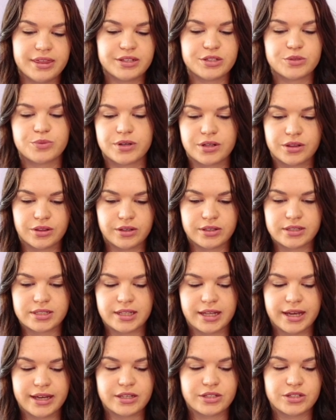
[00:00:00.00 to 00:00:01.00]
This is what it looks
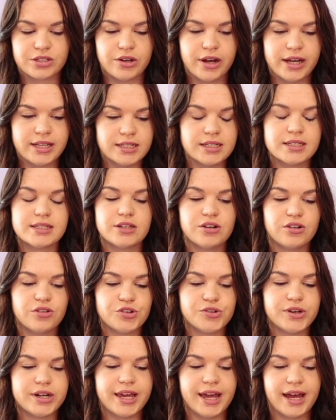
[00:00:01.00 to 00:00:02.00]
like. So as you can see, it
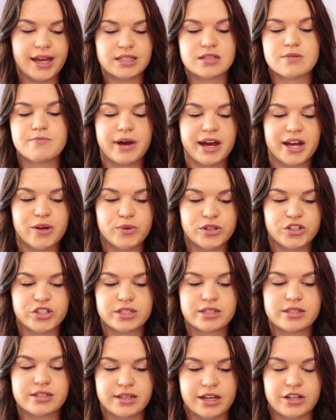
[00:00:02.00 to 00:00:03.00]
already has a My
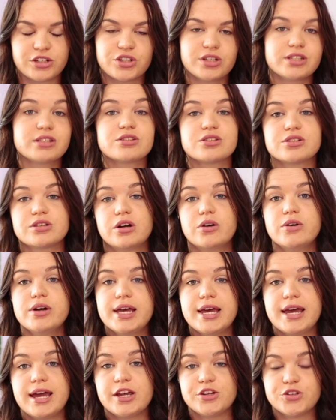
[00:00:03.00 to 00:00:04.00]
Widgets section, so
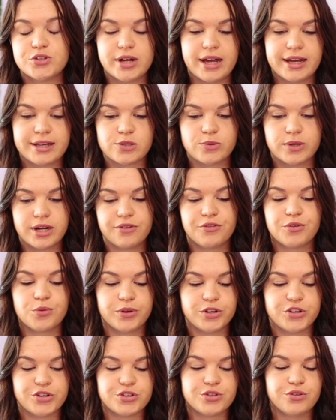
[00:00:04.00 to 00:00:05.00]
it tracks whatever
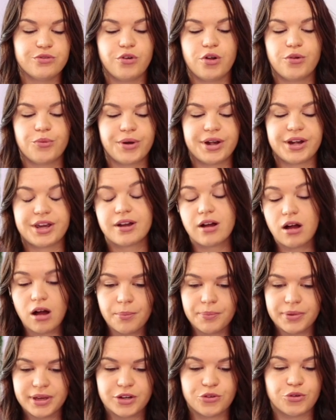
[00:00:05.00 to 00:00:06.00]
widgets you've already
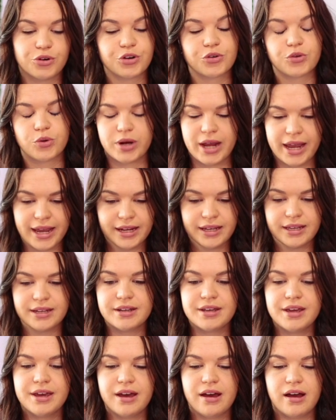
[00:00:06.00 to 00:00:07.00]
copied or created.